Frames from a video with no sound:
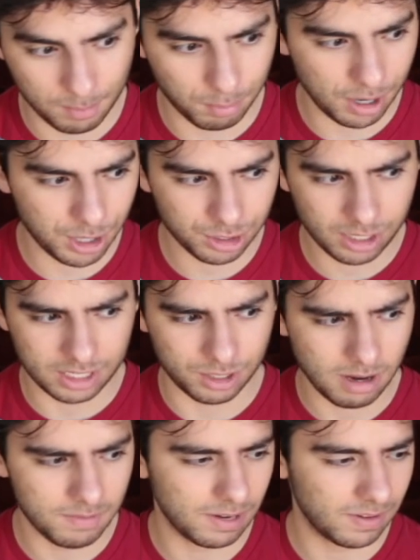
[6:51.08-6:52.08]
I'm pretty sure they
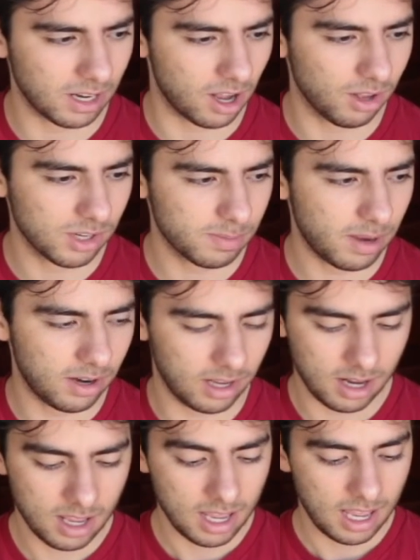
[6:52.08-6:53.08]
do have different colors about
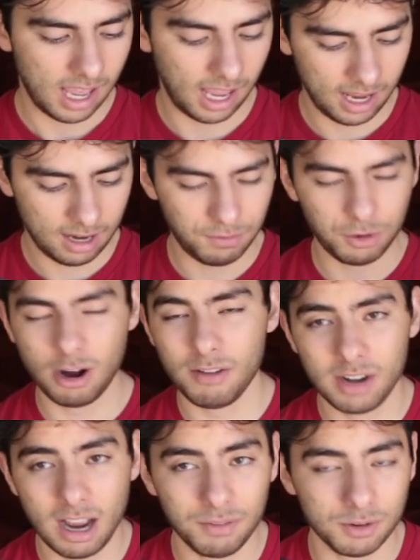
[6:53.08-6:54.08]
it. And if you don't
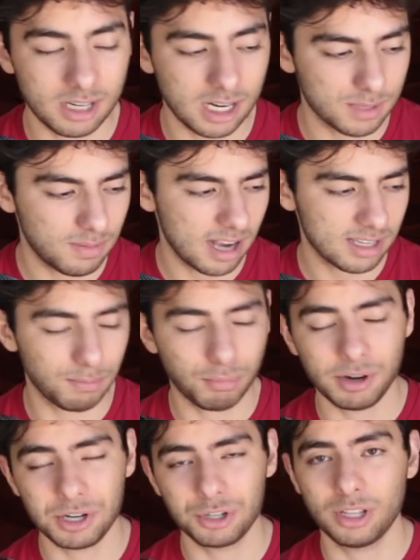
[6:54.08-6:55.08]
have an iPhone XS Max, I'm
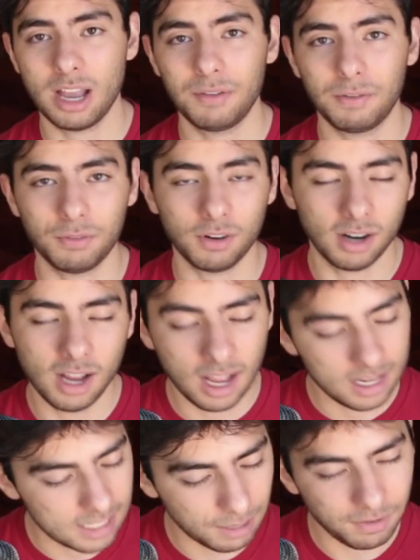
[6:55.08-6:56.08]
pretty sure they have it for
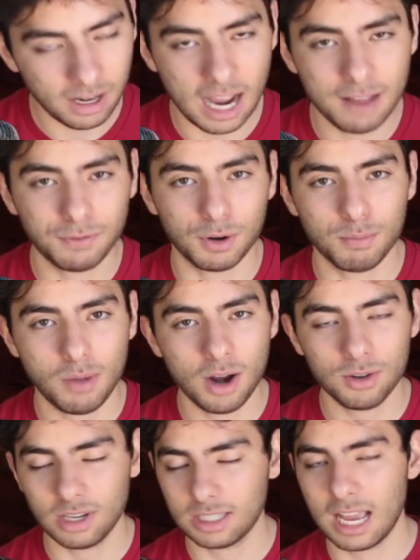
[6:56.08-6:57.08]
different iPhone
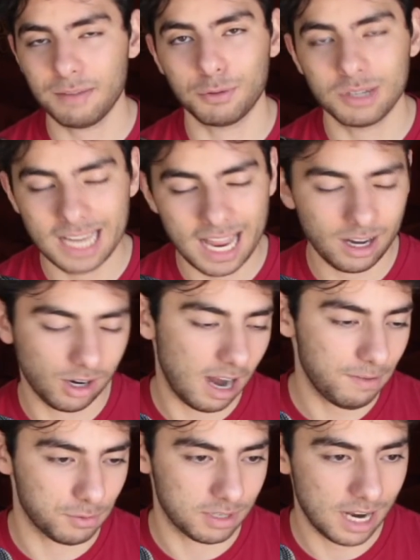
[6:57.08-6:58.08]
models like the iPhone 10 or
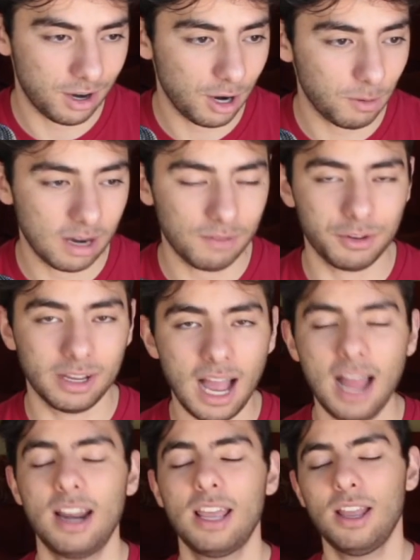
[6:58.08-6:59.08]
iPhone 10R, whatever you
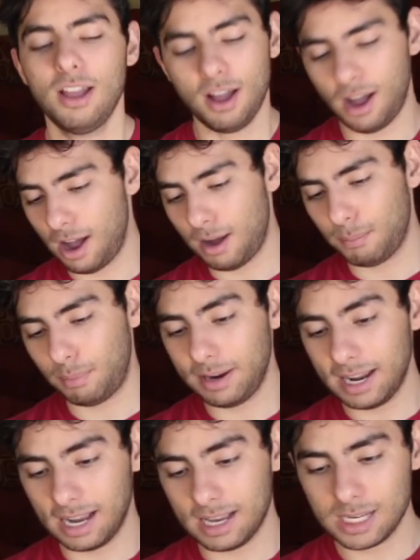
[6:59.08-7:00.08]
got. Um, but
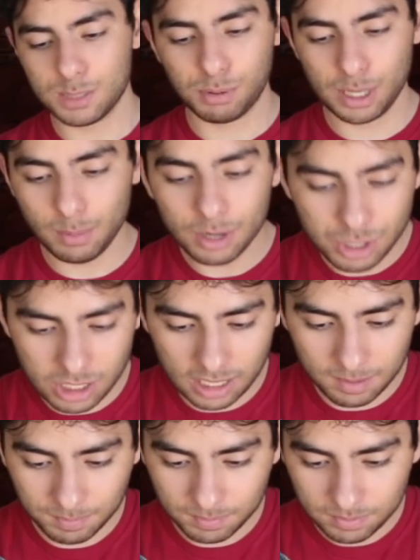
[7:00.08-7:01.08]
yeah, guys, that's pretty much
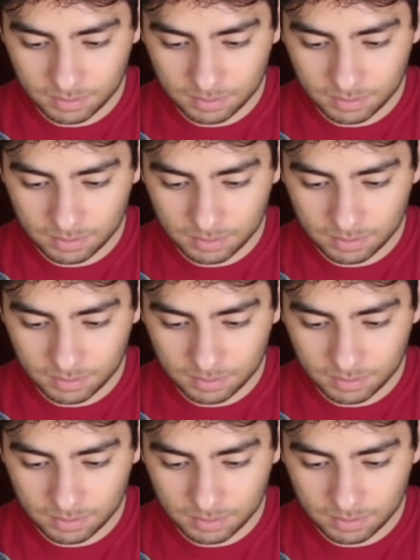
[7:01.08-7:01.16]
it.